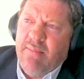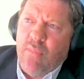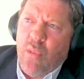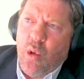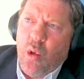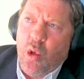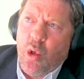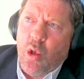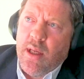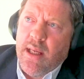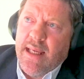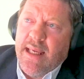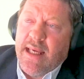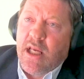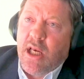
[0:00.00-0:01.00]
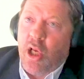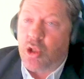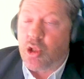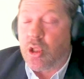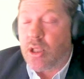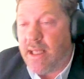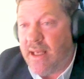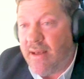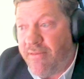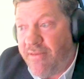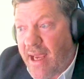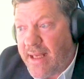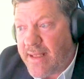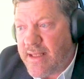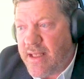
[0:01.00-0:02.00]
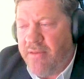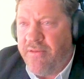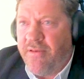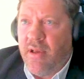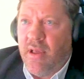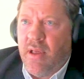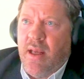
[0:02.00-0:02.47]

more ecologically effective?